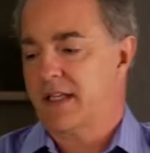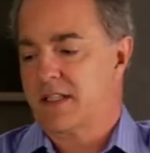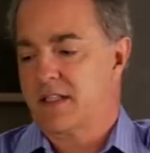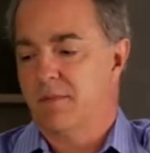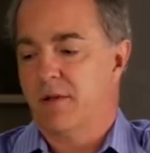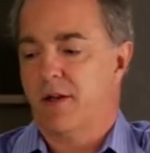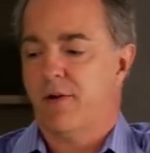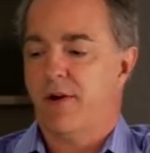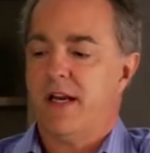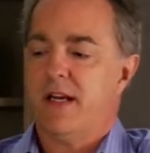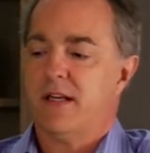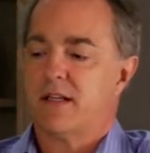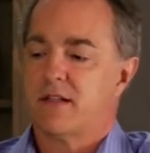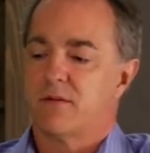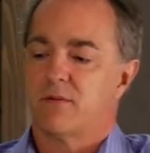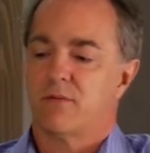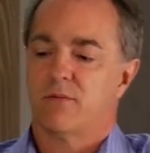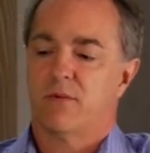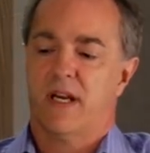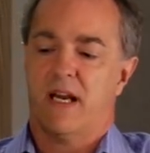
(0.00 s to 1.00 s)
S W eight,
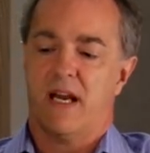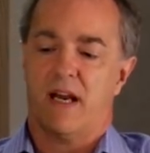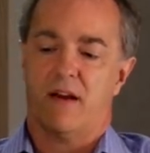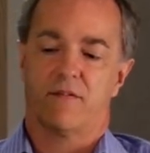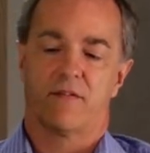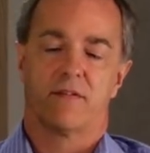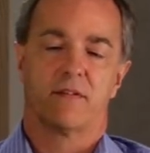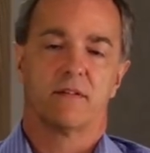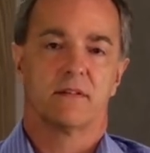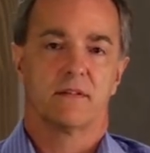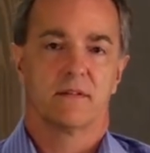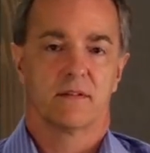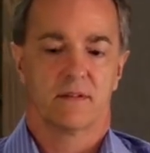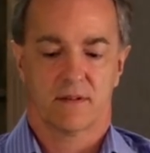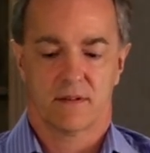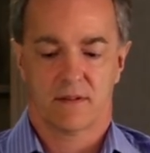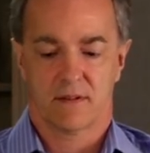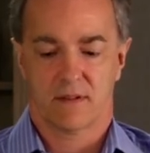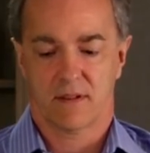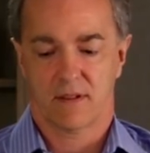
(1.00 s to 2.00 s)
we have
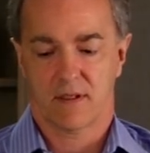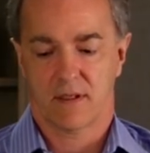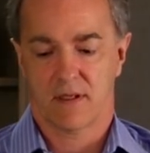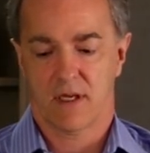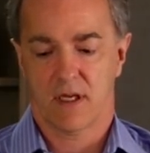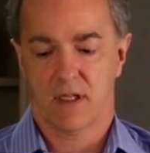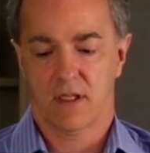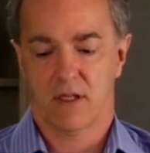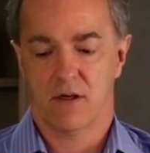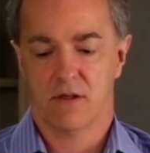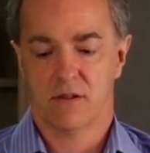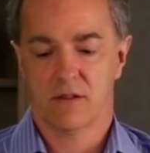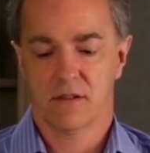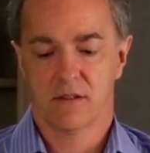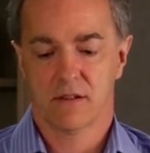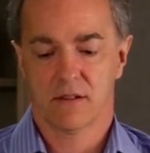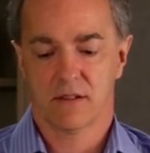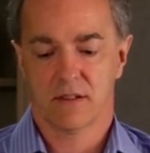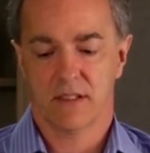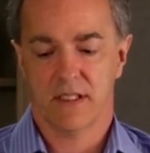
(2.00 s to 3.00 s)
a
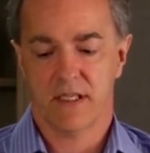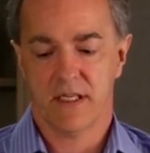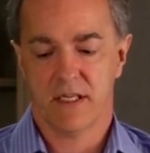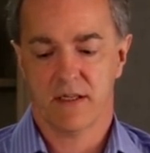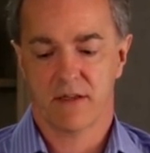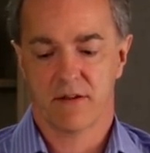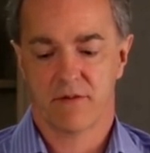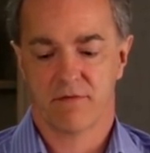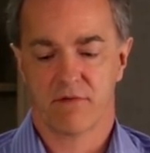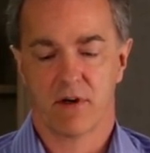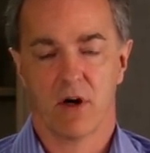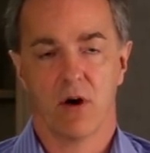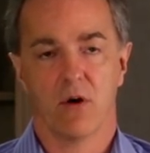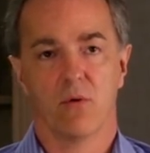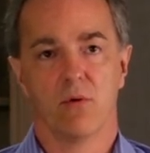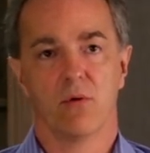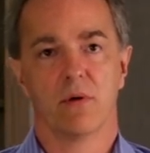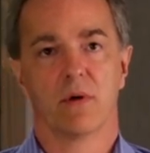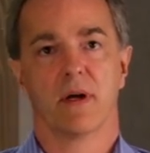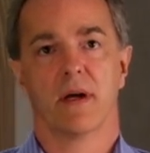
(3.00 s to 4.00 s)
long linear
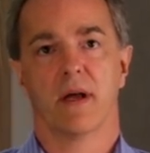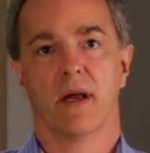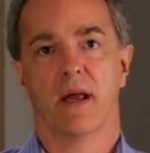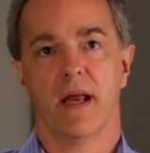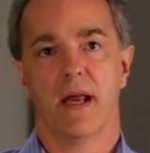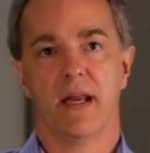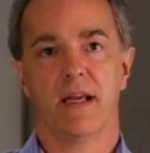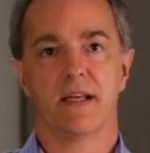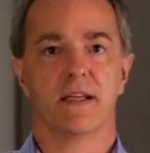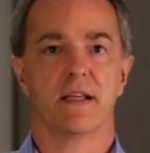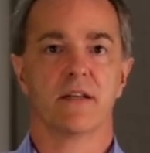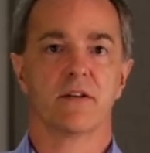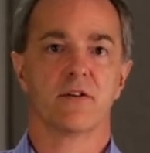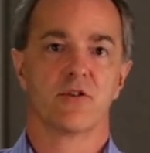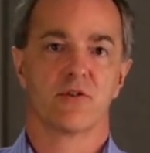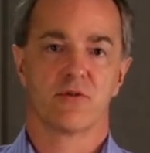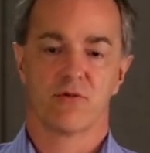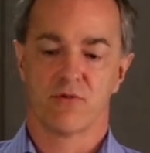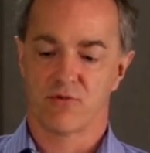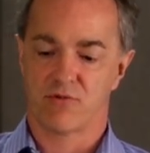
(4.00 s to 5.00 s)
throw eight
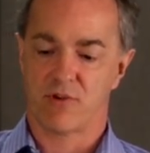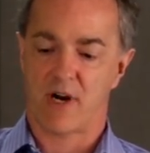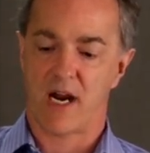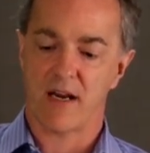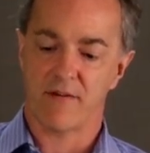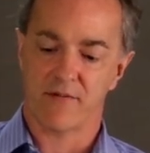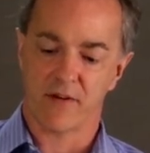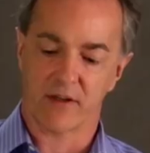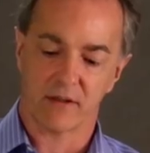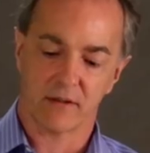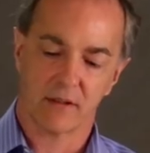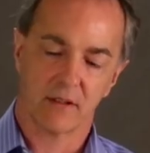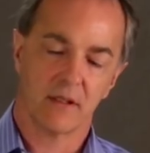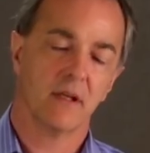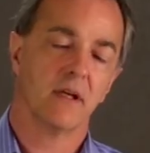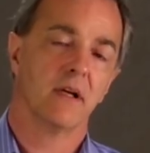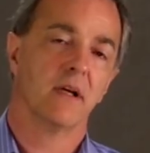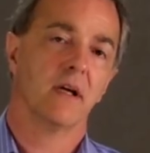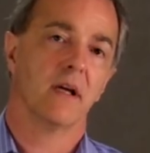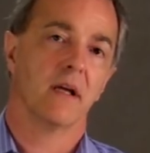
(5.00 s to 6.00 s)
inch driver.
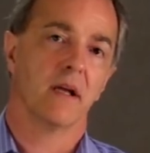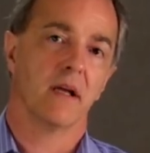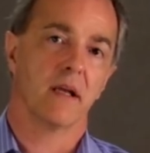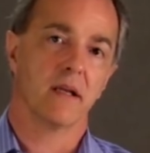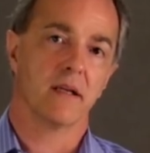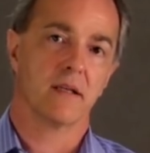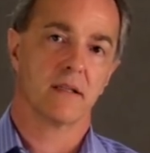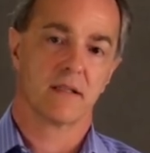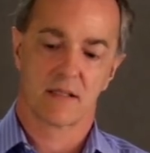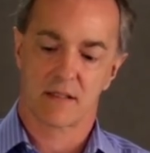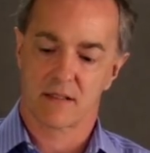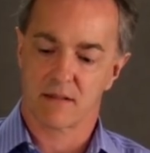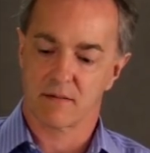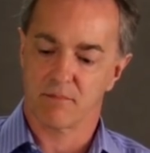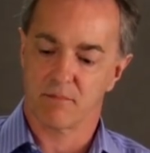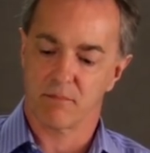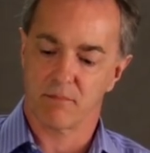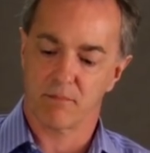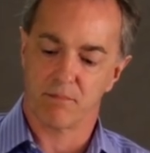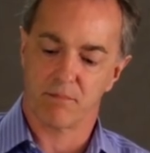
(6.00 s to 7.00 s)
Its
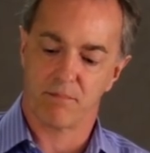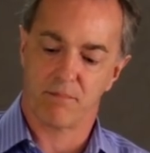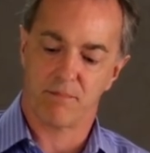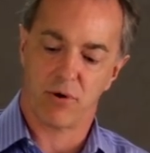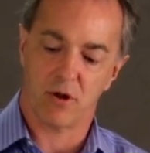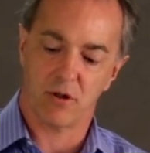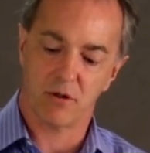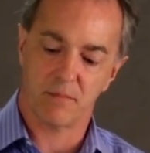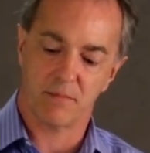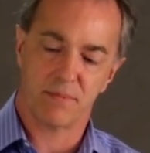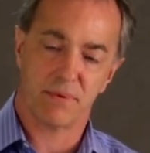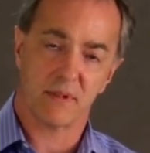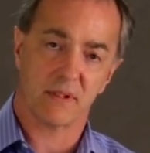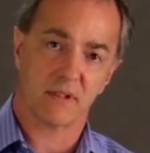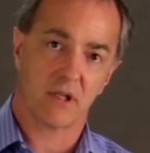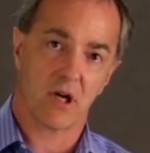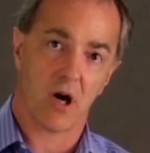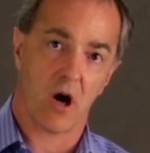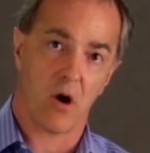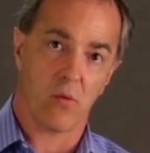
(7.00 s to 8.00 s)
pulp
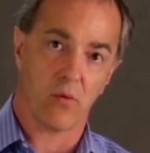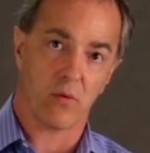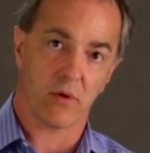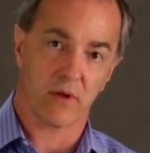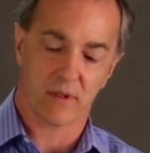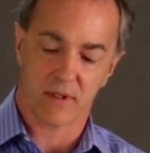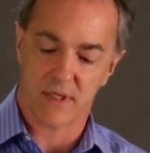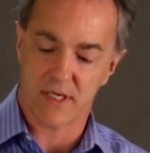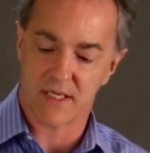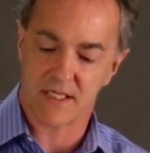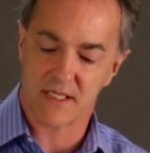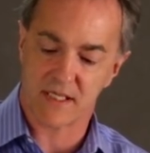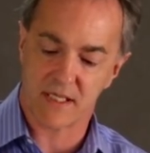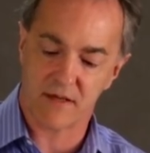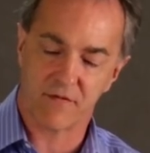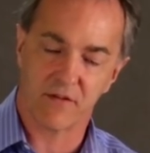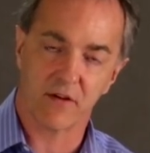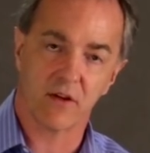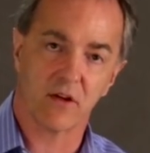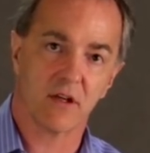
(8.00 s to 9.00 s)
cone is
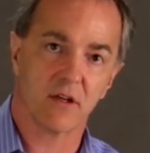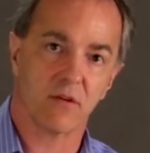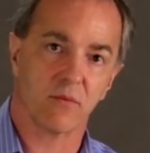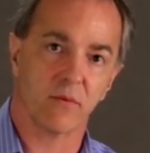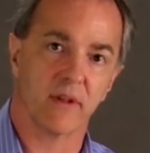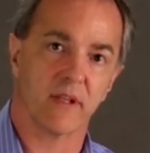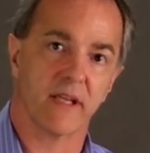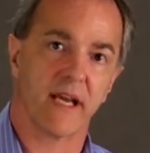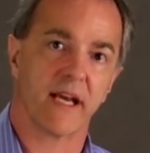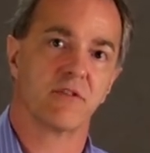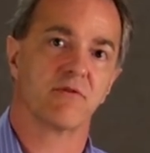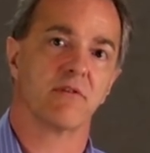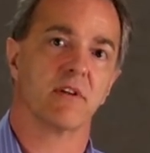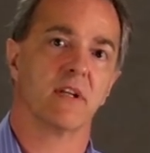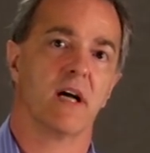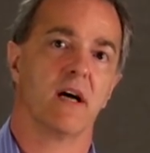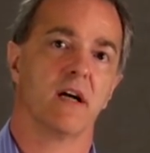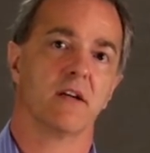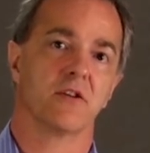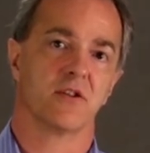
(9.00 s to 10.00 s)
stiffened with the extra
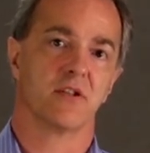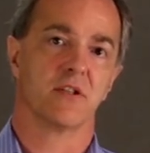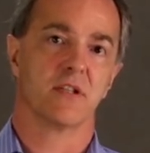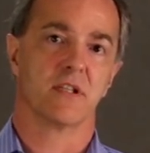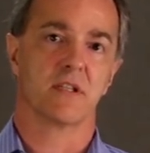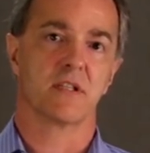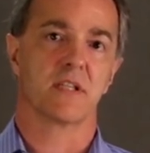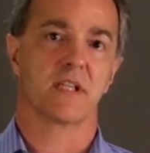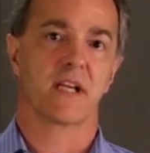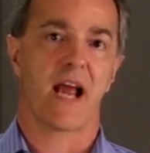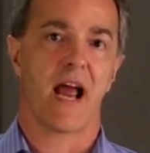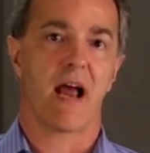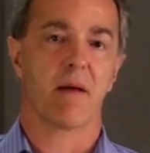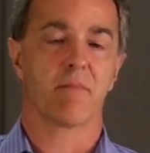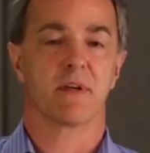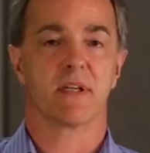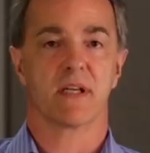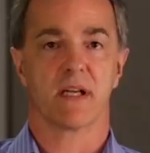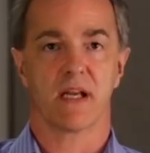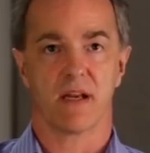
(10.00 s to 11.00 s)
large dust cap
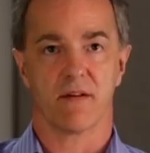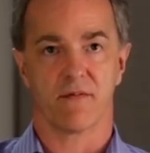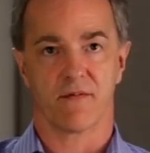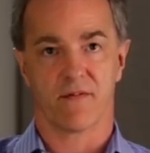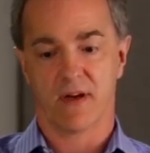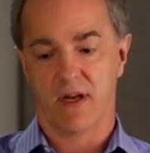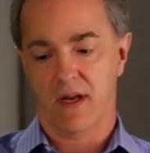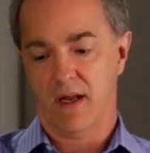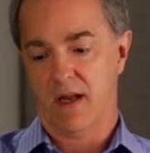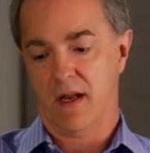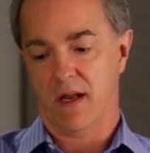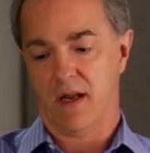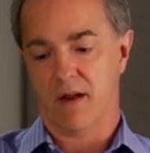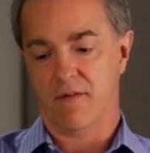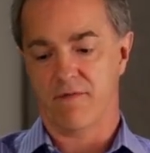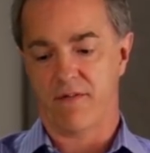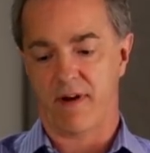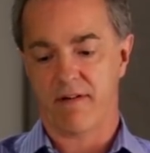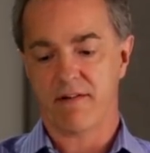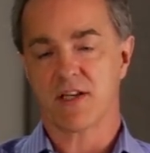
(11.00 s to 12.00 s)
to give a
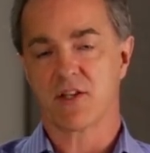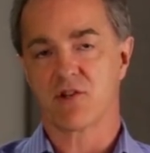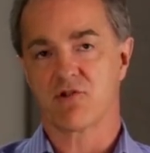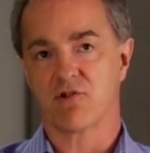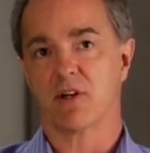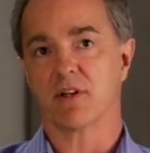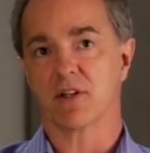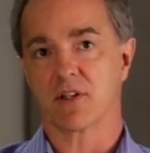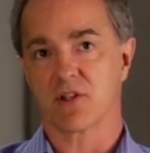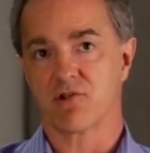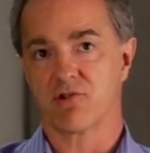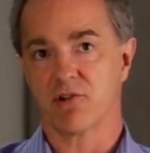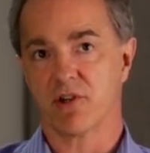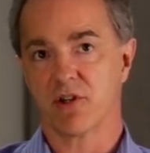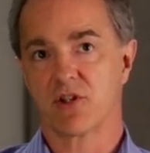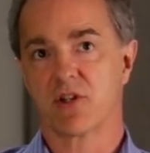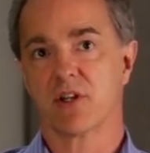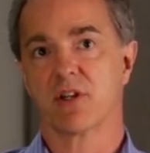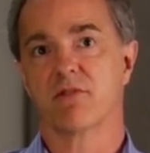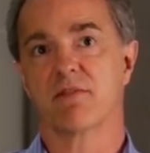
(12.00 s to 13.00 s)
very strong
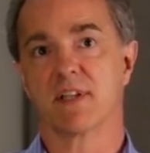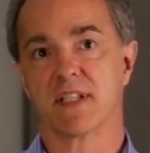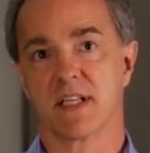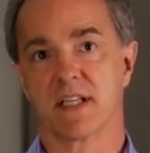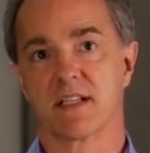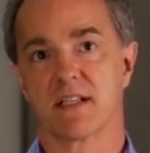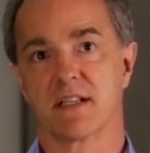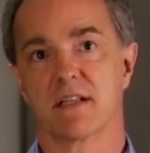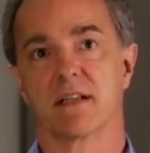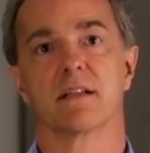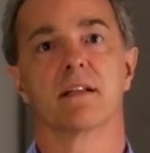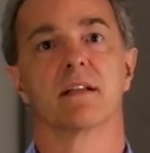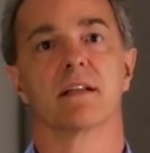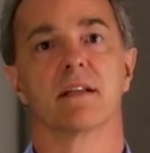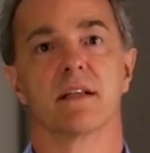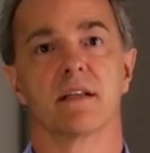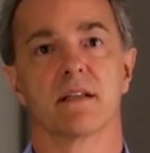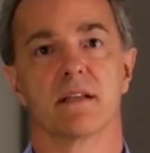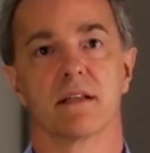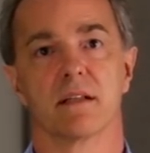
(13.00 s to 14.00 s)
structure resistant to the
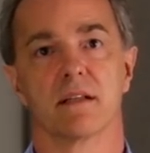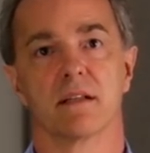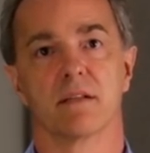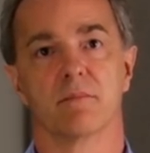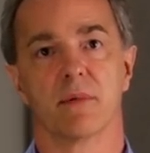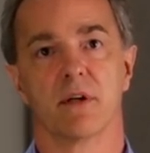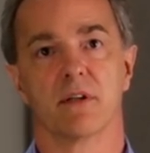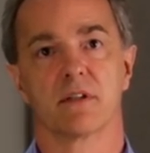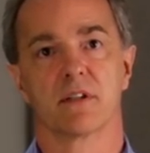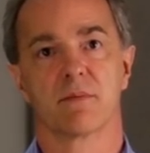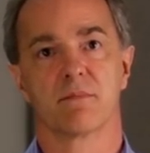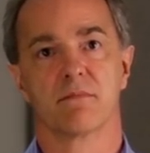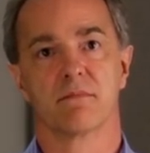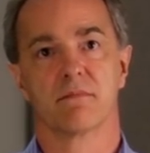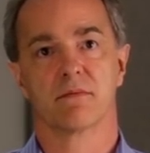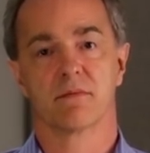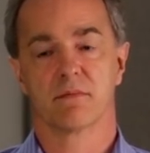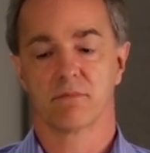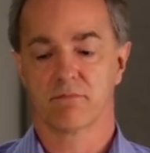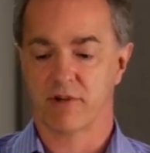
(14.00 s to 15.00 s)
internal box
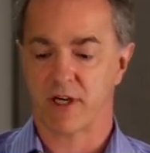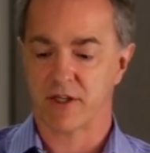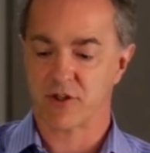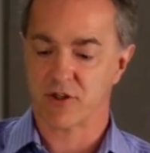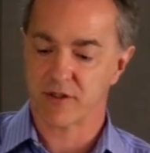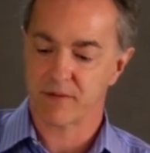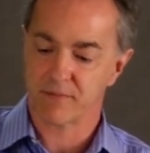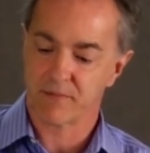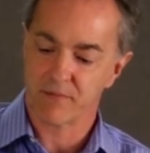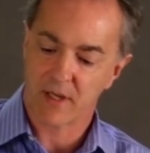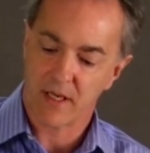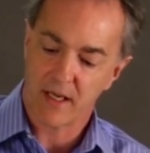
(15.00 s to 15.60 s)
pressure,